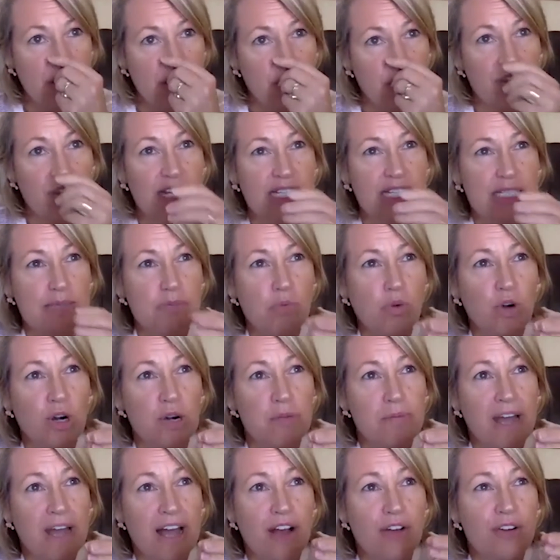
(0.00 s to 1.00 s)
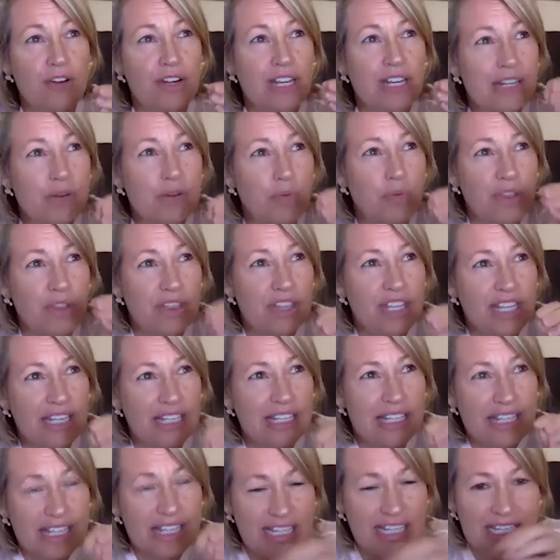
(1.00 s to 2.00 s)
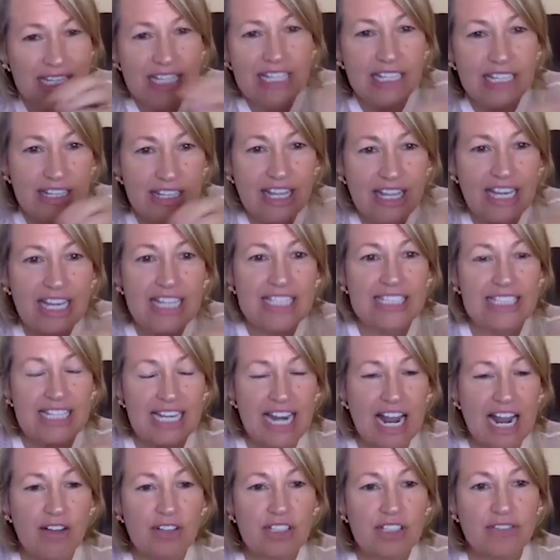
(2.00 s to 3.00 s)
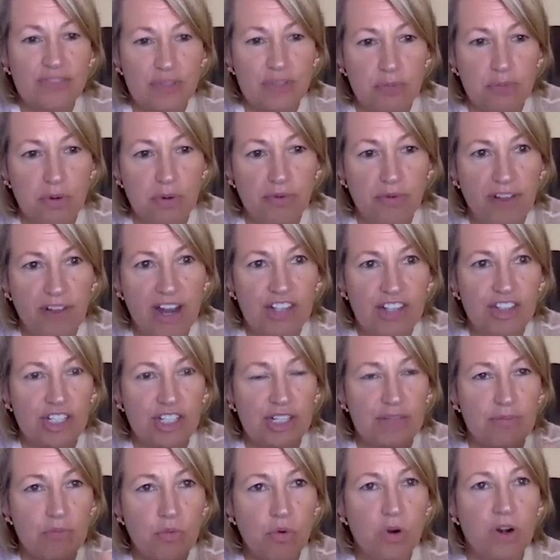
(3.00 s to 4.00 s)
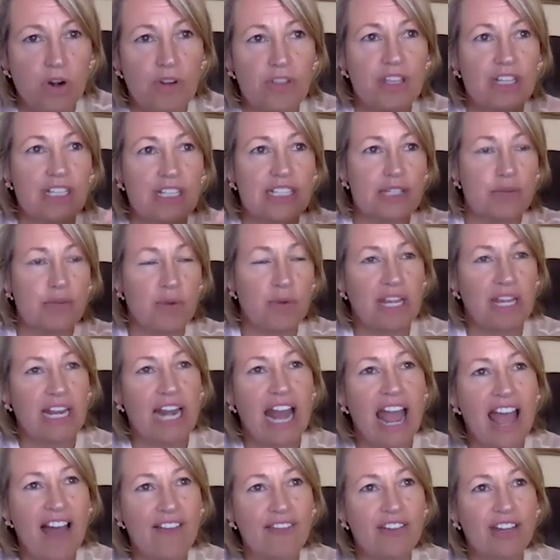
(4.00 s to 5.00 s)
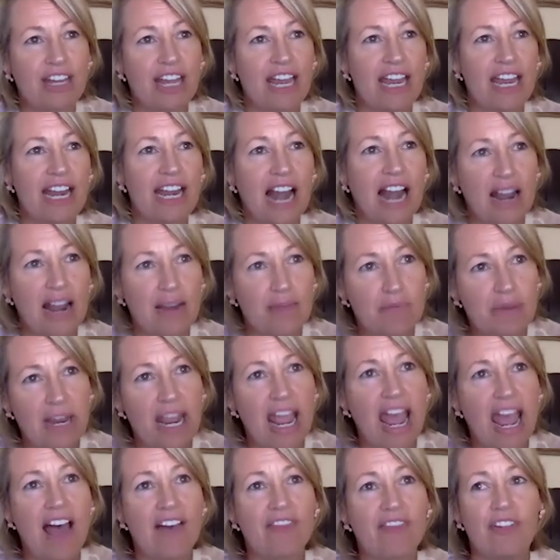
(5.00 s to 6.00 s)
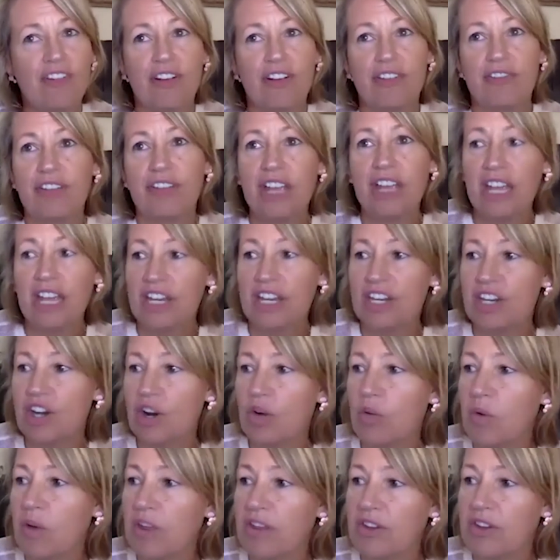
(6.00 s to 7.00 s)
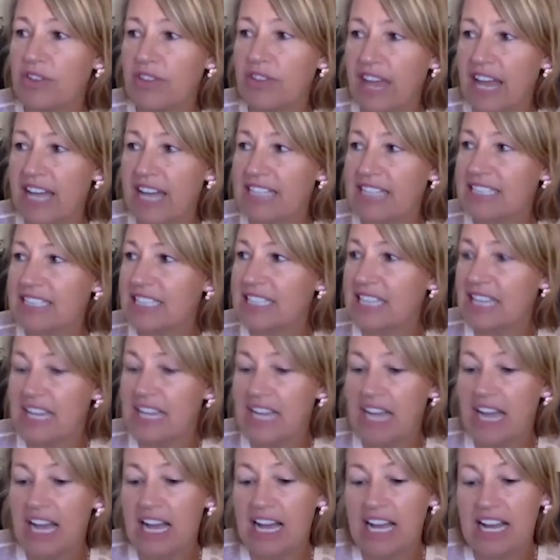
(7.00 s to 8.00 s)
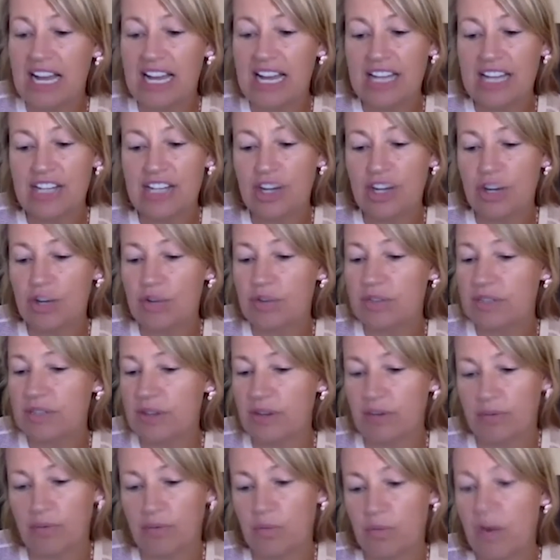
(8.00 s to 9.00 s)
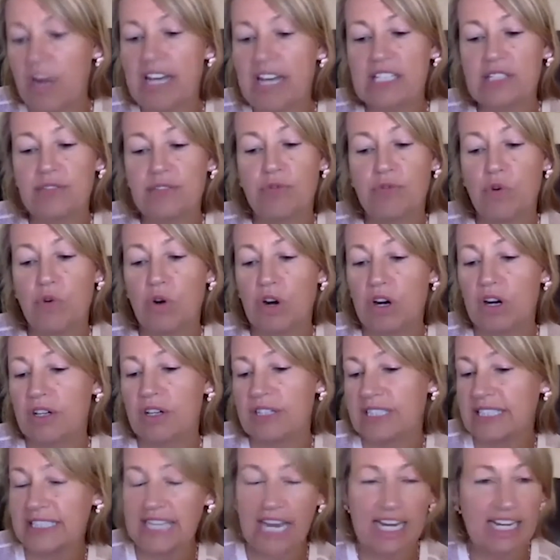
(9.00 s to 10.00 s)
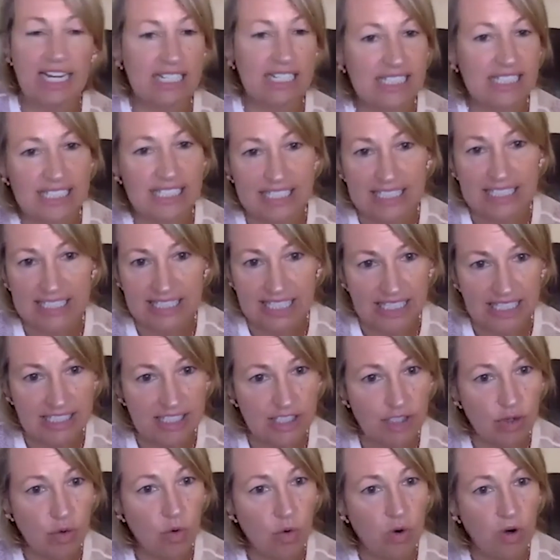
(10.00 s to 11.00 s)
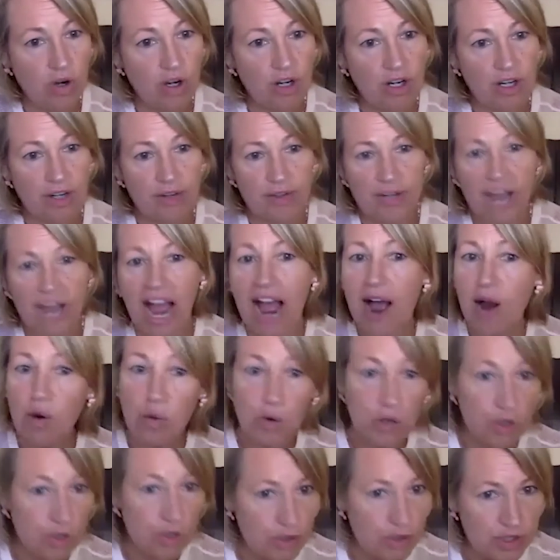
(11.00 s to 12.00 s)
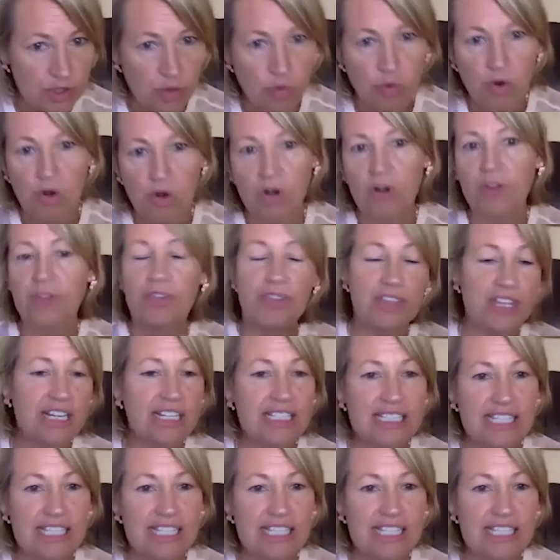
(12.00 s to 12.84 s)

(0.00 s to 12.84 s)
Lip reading: that's more about it within the ins and outs of the profession, more things that we can advocate on behalf of, whether that's rights for psych assistance or hours or things